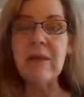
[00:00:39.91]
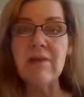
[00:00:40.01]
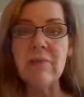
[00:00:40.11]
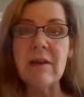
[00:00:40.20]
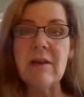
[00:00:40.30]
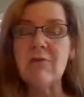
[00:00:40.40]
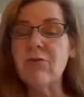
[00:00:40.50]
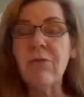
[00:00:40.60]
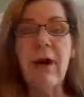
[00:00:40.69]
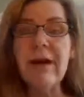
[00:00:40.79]
please, please
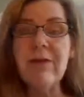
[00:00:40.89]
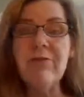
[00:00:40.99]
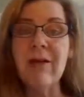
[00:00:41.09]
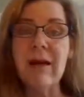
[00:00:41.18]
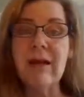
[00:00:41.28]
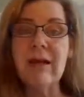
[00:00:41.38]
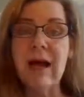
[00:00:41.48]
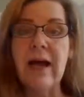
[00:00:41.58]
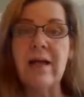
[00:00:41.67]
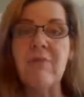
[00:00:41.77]
try to find
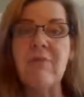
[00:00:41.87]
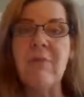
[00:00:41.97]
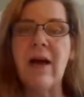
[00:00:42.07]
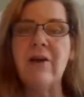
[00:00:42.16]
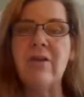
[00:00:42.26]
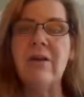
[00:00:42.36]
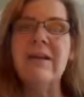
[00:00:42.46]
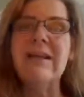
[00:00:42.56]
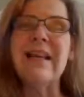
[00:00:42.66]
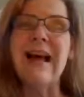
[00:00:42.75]
items that
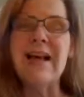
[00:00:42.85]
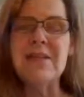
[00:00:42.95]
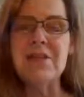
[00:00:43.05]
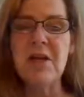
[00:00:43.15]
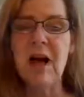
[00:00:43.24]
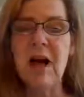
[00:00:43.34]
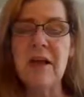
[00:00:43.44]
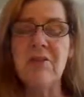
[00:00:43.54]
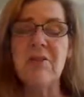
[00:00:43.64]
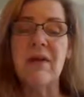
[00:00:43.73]
are
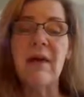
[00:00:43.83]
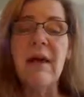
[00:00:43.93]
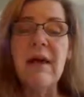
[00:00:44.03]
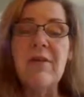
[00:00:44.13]
non-toxic,